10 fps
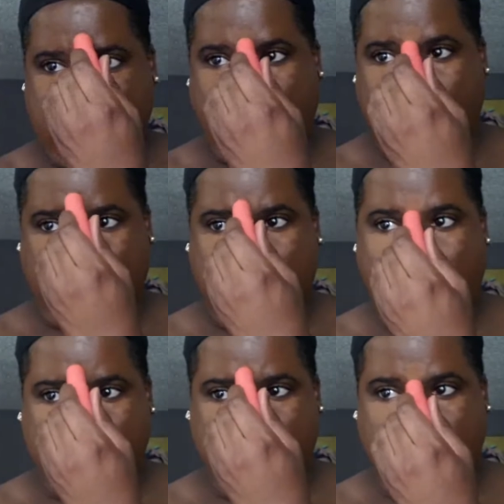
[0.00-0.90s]
like a
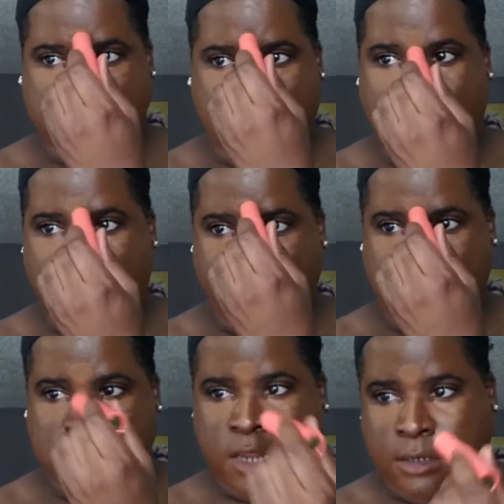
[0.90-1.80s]
natural tone.
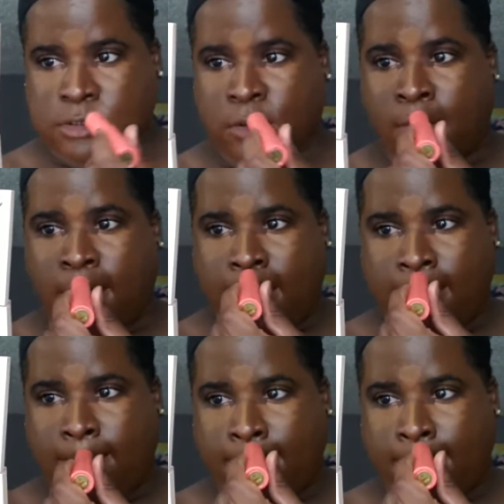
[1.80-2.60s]
It's not too bright.